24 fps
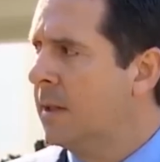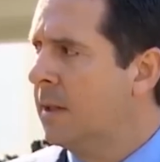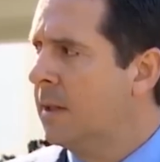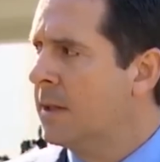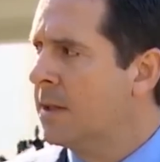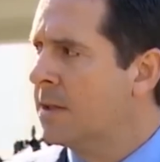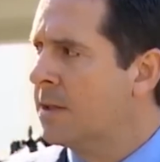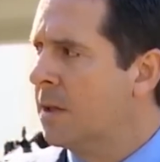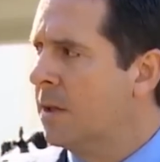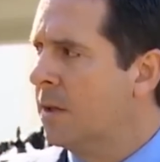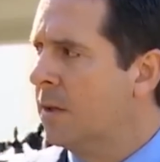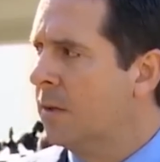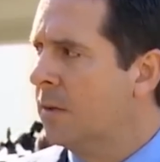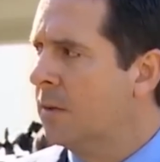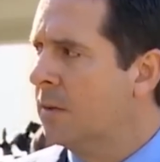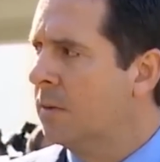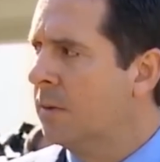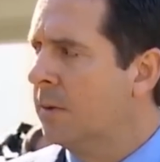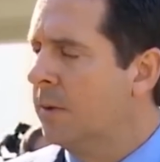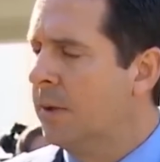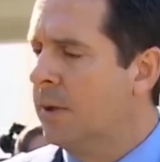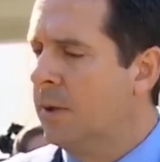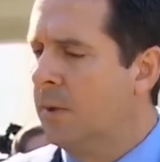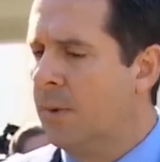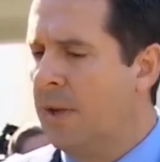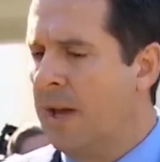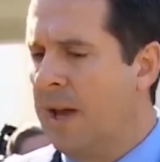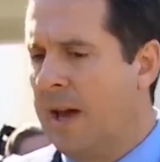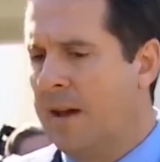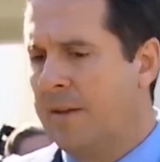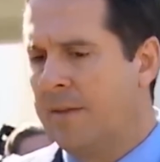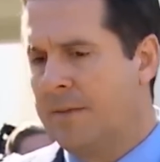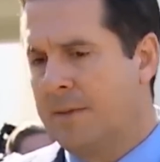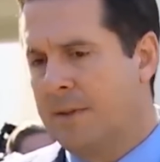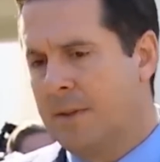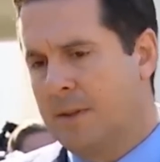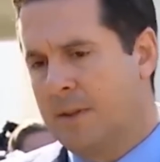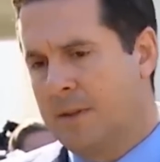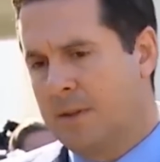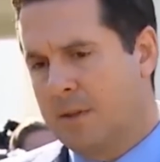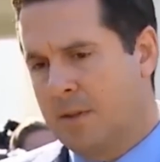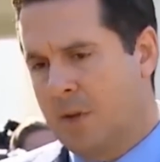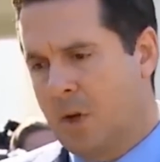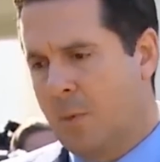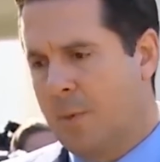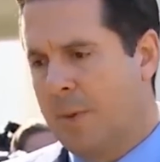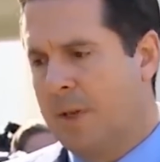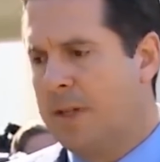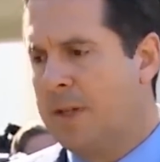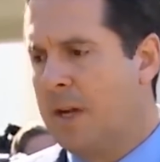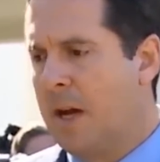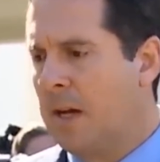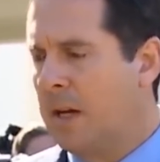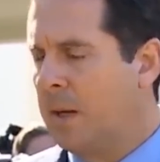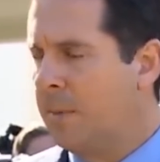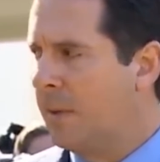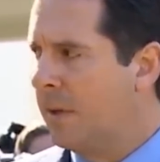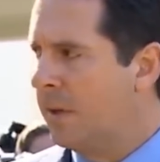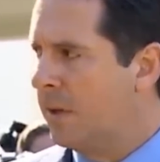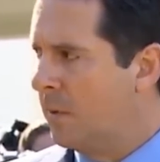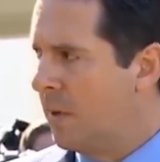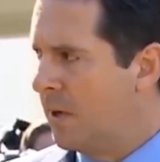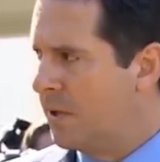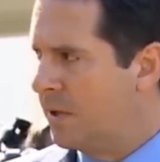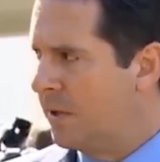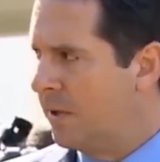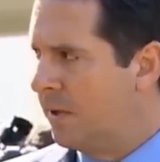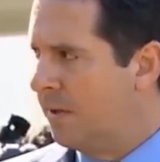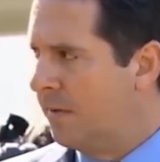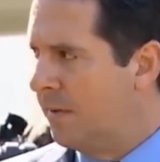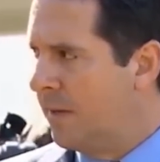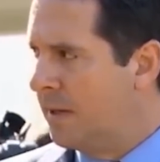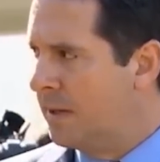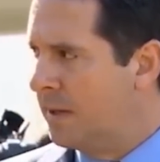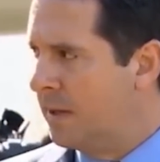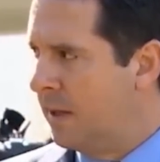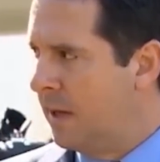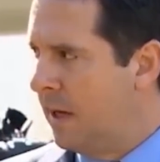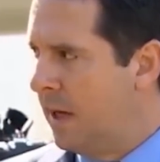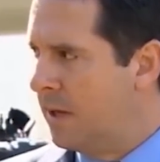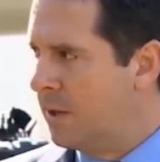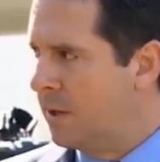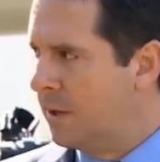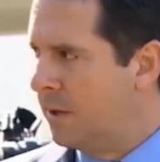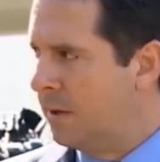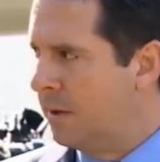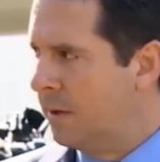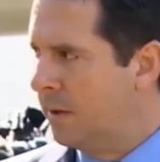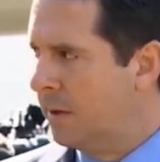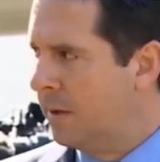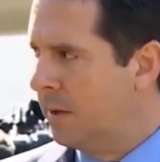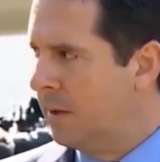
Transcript: So, you know, we have the scoping document of the Russian investigation,